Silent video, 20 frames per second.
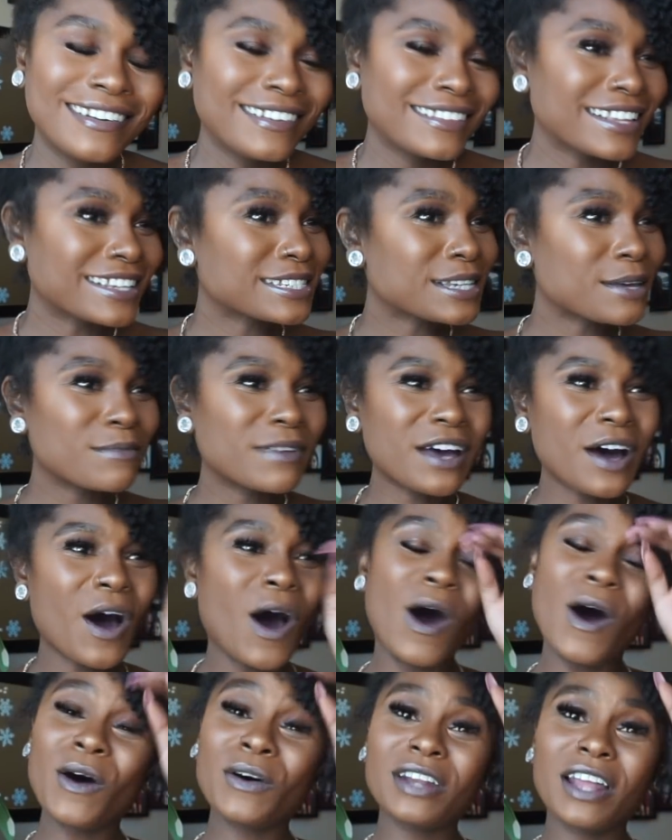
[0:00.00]
this could be a
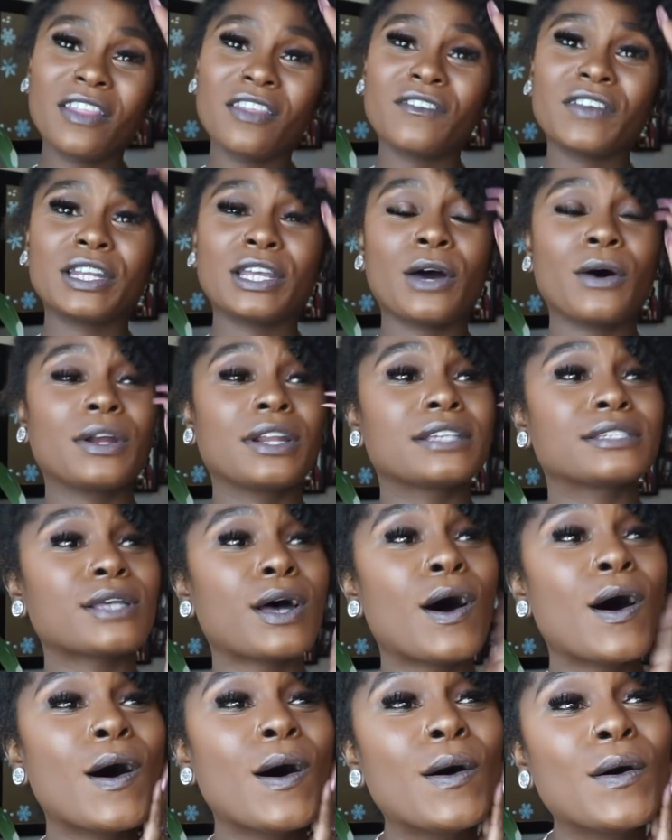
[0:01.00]
whole nother video on its
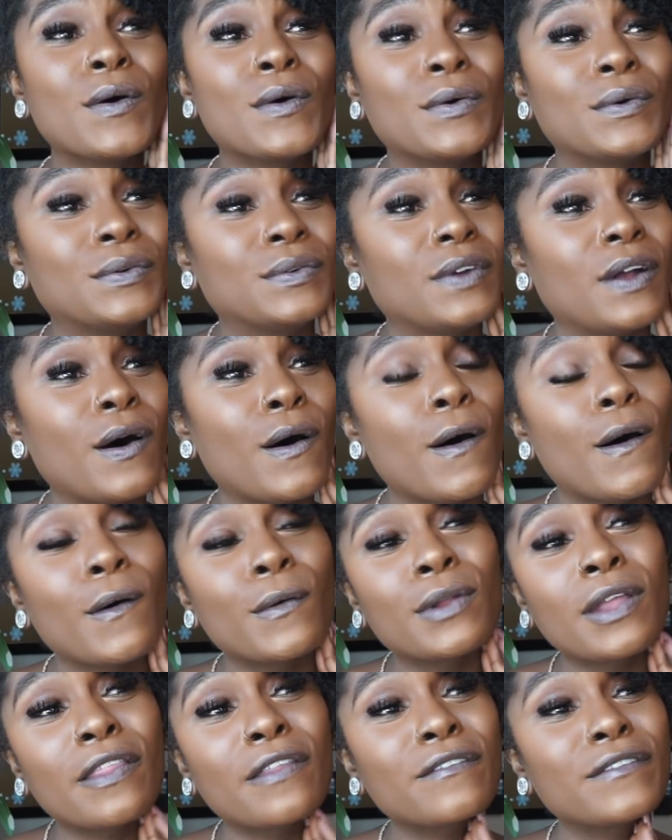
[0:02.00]
own. A
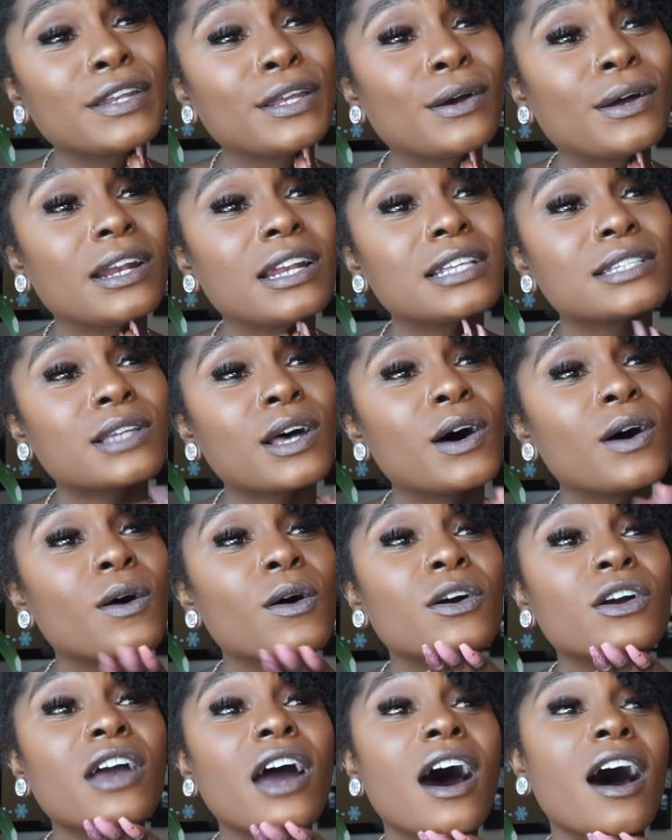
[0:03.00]
whole nother video on its
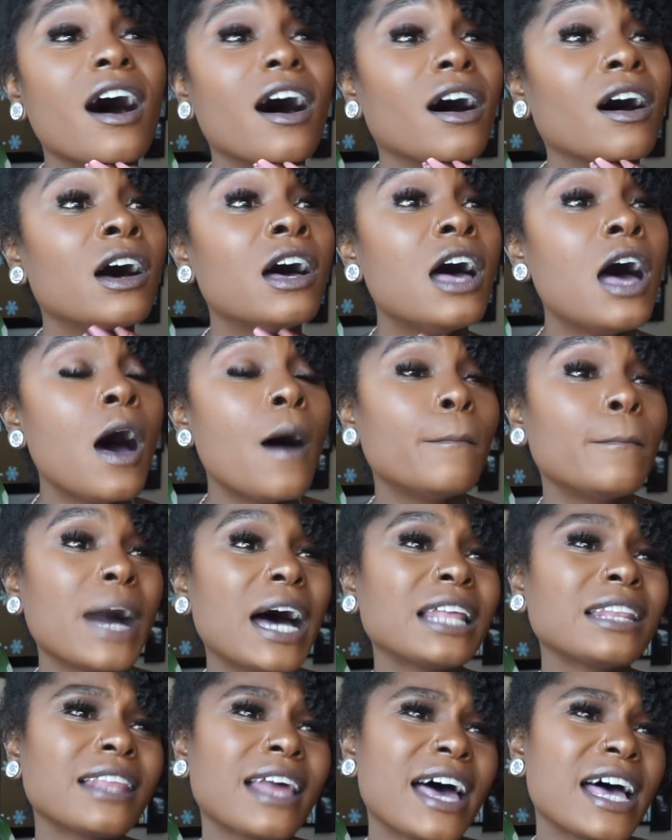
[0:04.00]
own, y'all.
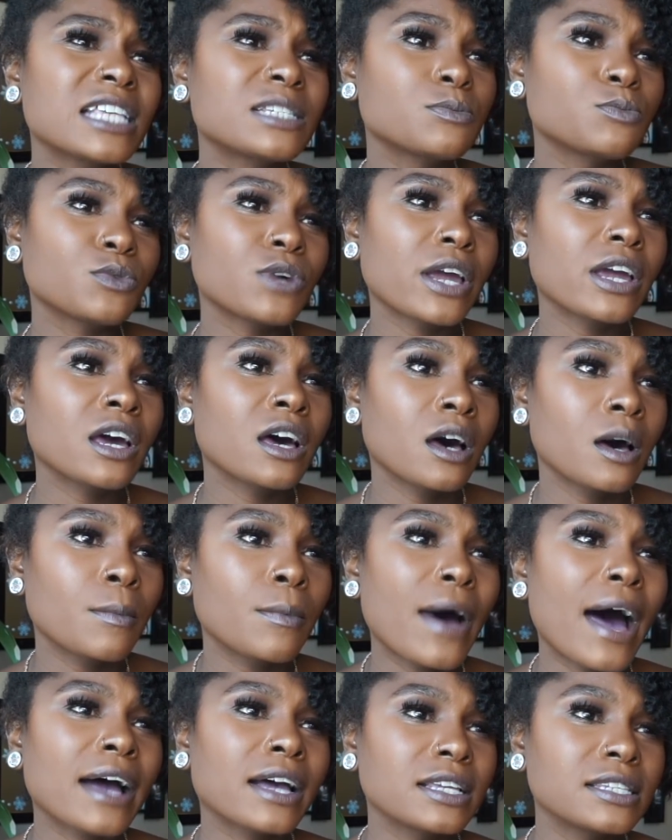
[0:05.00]
My last breakup,
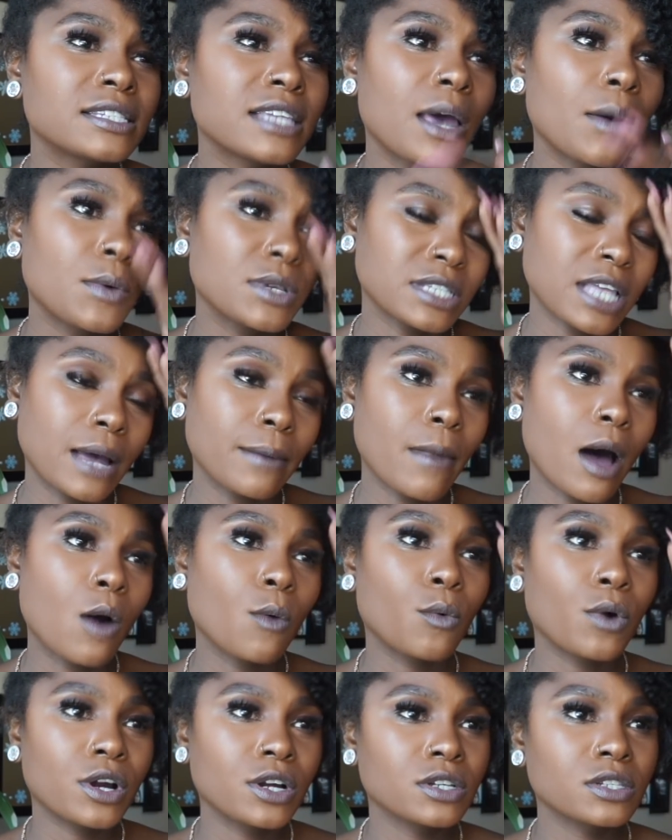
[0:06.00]
I could say, was like my
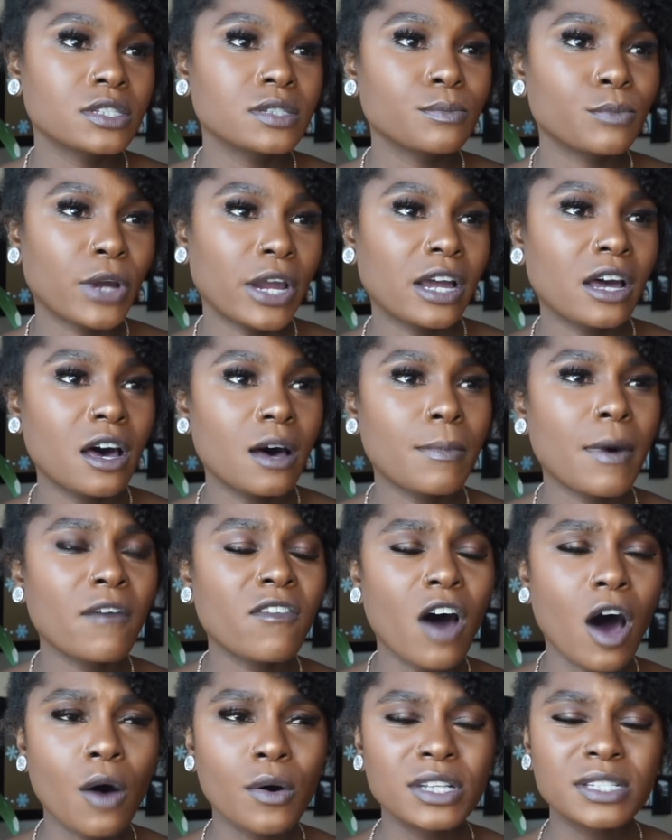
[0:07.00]
worst breakup. I've
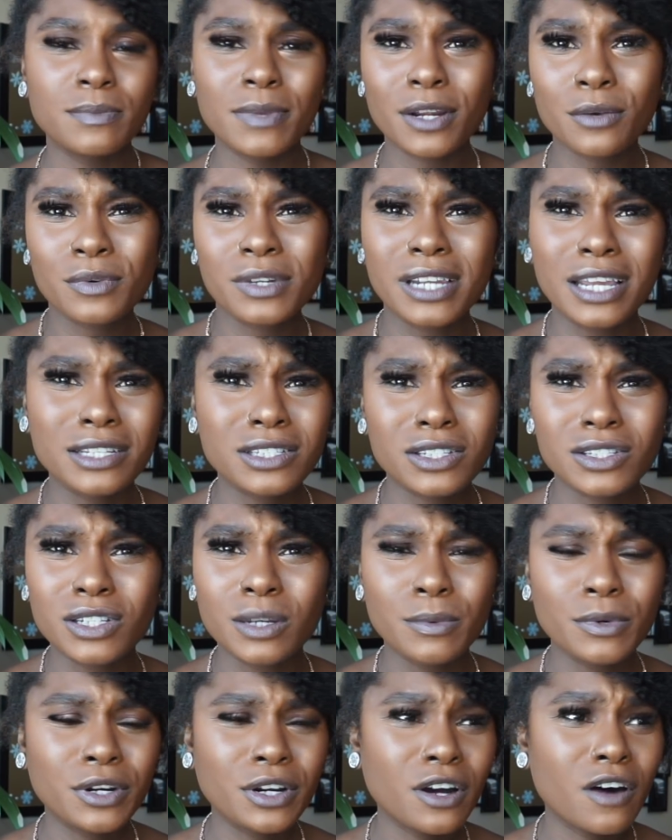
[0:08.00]
always been a
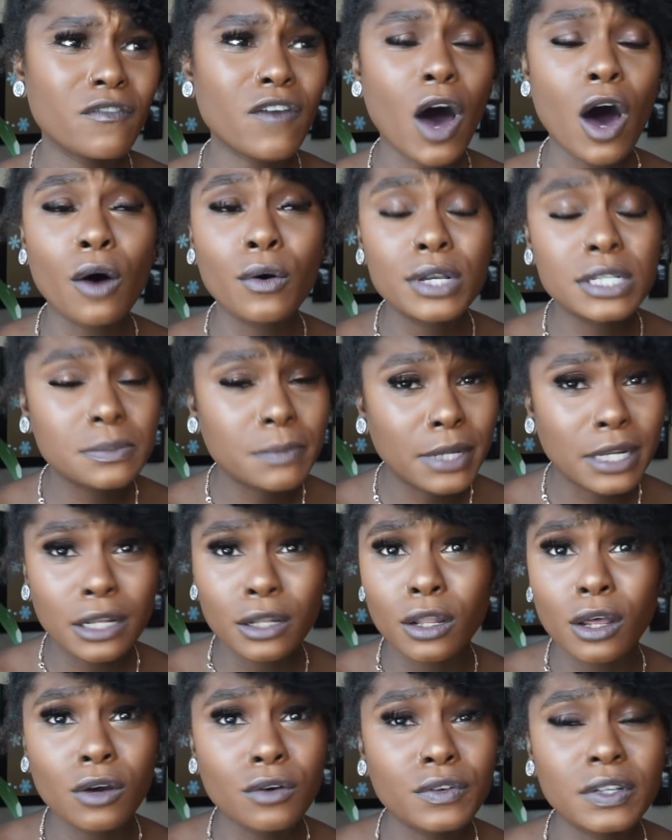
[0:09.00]
relationship girl. I've always been in
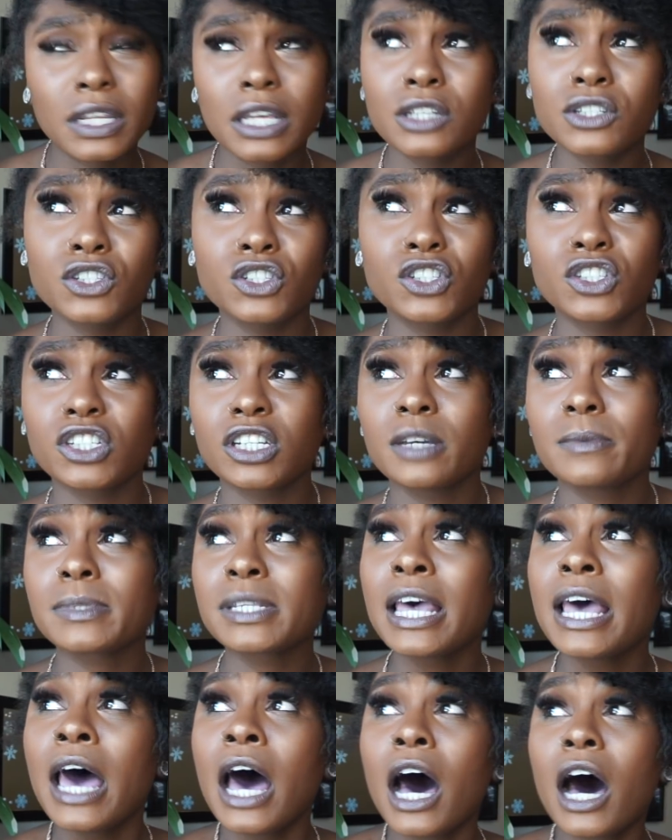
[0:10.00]
long
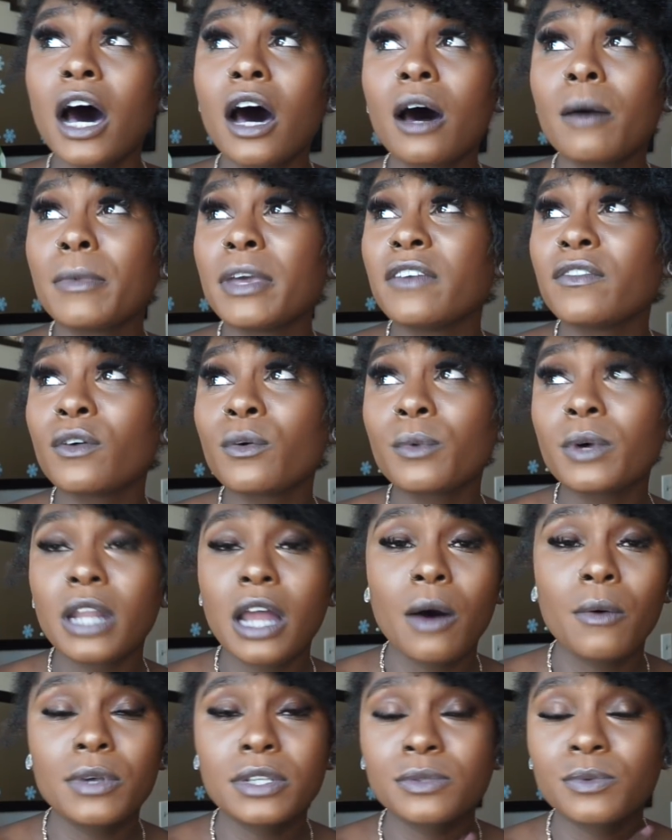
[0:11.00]
relationships. Even when
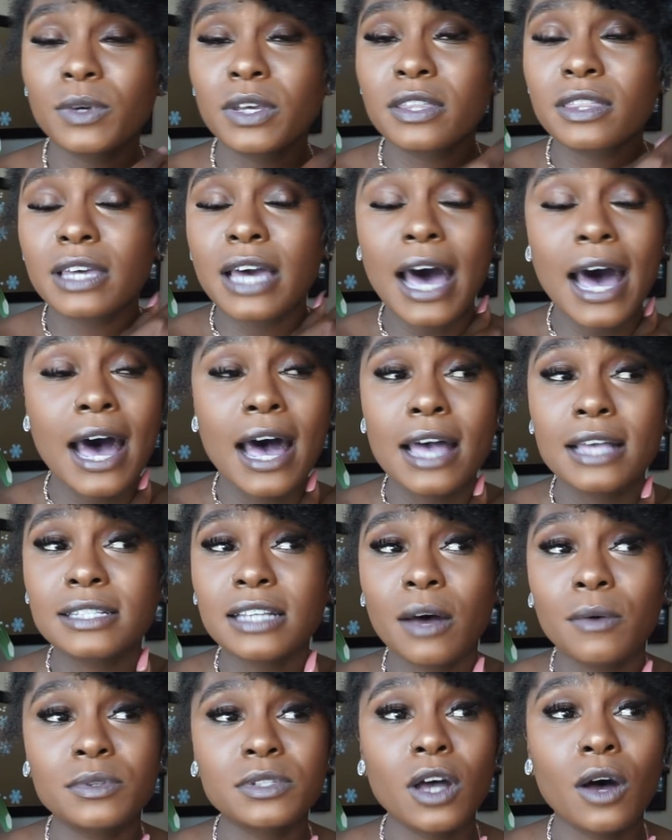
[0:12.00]
I was with guys,
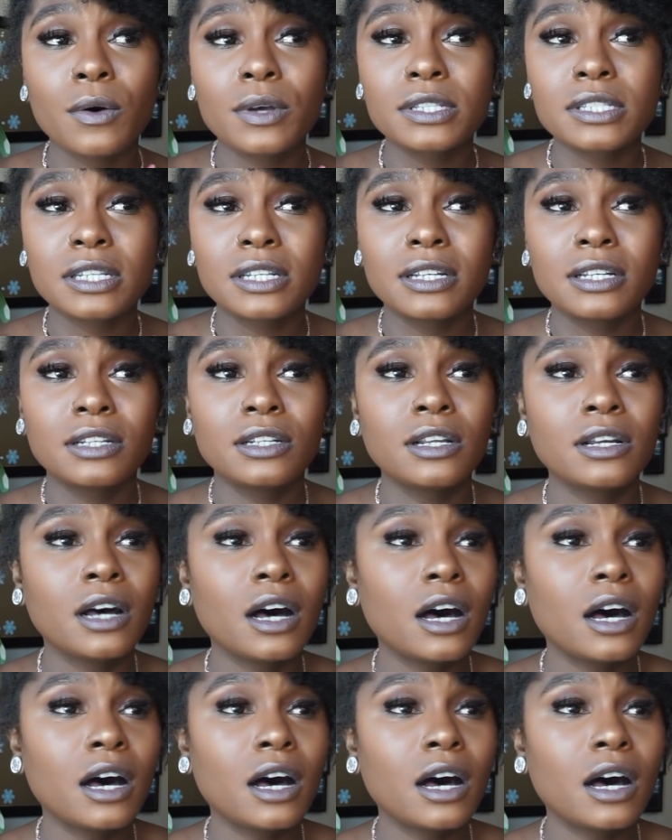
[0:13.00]
I was always in,